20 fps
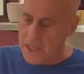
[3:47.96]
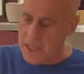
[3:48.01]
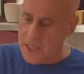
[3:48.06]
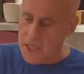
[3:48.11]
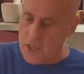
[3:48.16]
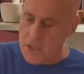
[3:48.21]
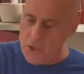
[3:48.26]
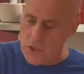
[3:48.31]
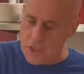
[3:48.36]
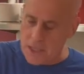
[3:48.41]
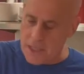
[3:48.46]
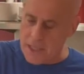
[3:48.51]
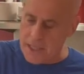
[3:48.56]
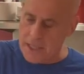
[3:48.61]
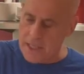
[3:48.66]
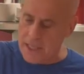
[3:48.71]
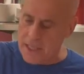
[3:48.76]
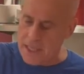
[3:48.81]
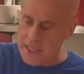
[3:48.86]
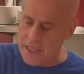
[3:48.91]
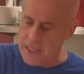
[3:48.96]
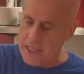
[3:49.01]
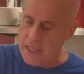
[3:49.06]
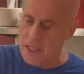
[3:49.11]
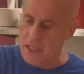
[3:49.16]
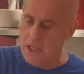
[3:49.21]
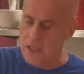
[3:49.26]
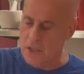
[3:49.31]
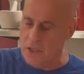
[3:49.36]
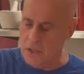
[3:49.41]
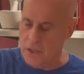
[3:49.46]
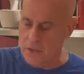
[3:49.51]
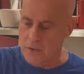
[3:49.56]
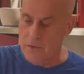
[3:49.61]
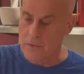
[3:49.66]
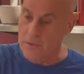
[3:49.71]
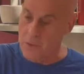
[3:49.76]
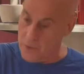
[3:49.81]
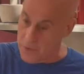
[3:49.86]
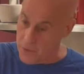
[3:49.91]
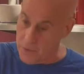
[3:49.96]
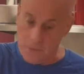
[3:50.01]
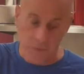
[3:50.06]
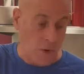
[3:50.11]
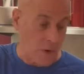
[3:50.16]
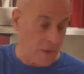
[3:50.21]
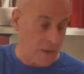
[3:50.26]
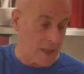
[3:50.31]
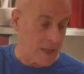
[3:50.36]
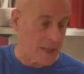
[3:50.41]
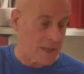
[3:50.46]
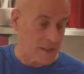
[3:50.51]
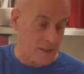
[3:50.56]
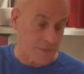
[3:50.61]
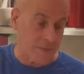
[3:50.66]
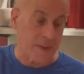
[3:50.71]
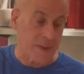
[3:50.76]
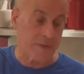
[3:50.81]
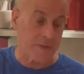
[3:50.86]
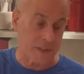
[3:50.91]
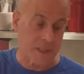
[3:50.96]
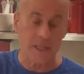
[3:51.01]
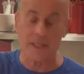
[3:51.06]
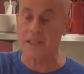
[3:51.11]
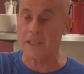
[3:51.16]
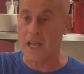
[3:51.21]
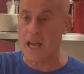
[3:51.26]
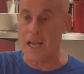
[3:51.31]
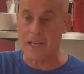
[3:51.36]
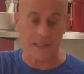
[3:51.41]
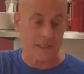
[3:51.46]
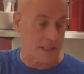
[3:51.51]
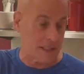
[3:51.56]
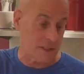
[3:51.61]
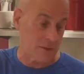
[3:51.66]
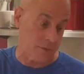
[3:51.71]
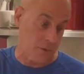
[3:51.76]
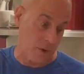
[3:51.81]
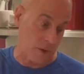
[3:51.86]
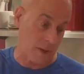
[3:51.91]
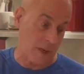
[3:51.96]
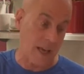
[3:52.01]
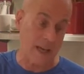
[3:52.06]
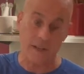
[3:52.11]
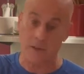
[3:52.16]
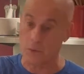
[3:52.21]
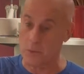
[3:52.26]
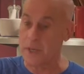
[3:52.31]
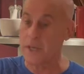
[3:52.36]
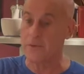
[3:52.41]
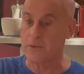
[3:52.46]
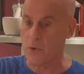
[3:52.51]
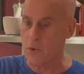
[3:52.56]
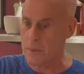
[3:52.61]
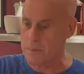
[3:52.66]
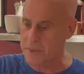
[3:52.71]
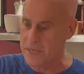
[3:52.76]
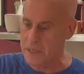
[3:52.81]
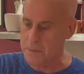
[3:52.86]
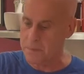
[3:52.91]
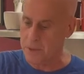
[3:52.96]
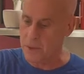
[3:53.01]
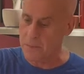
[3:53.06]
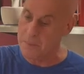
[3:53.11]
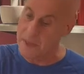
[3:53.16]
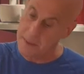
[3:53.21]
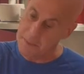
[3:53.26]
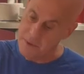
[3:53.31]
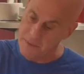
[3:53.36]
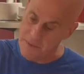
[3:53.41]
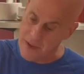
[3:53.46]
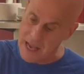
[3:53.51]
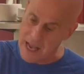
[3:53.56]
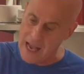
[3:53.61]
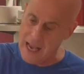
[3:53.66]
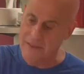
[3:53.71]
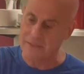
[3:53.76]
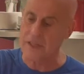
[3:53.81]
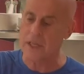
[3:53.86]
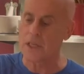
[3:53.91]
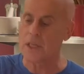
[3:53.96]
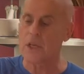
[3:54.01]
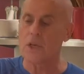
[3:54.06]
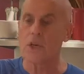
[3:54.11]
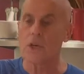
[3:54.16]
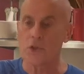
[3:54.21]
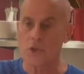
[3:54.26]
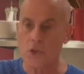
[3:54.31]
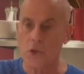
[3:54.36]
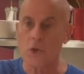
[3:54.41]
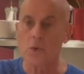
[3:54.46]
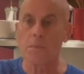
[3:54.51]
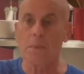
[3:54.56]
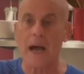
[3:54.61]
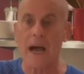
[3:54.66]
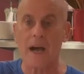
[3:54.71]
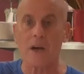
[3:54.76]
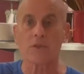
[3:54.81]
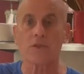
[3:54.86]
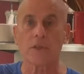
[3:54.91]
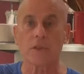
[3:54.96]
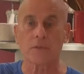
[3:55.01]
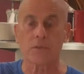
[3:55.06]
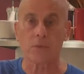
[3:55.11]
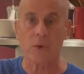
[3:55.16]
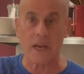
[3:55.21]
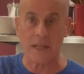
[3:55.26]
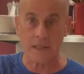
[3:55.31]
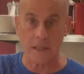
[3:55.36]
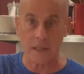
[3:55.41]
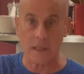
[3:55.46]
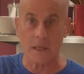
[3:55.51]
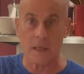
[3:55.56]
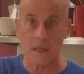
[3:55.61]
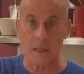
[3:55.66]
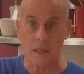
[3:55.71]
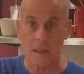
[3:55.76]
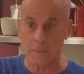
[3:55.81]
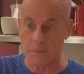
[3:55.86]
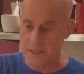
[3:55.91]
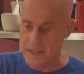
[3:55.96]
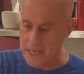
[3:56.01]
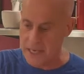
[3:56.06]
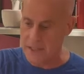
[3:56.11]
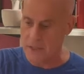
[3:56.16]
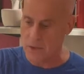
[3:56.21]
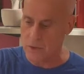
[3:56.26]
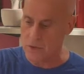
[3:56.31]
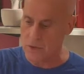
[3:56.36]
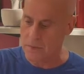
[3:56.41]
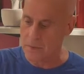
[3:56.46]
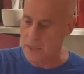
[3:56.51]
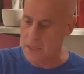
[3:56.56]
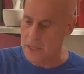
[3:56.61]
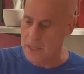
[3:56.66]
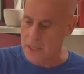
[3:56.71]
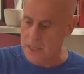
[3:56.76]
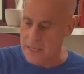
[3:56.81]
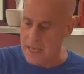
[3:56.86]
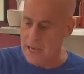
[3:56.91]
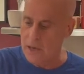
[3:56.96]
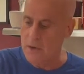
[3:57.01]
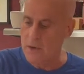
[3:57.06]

you're going to need, for these 15 Luckies, for like 3 or 4 people, maybe 5, 2 pounds of russet potatoes. Now,